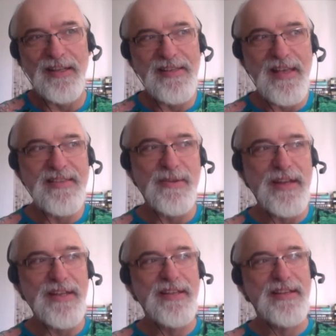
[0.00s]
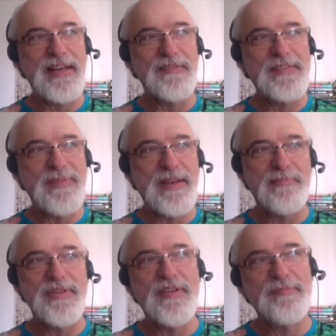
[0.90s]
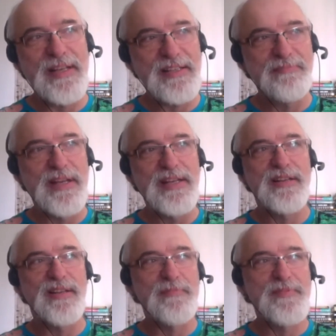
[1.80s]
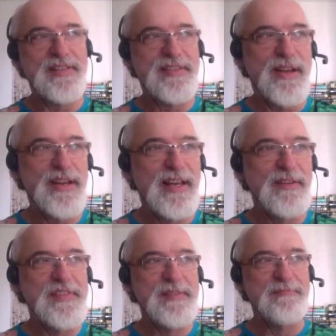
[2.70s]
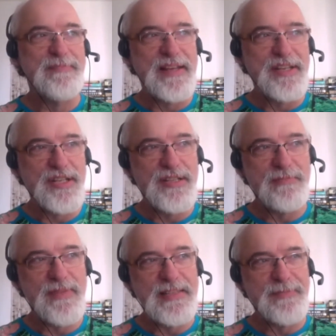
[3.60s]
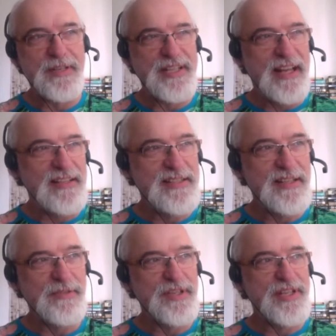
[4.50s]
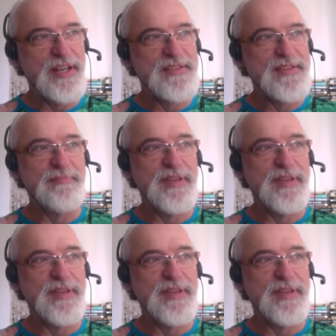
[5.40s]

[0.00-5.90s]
Is there any kind of you have played in many clubs, is there any kind of speciality in Kristianstad?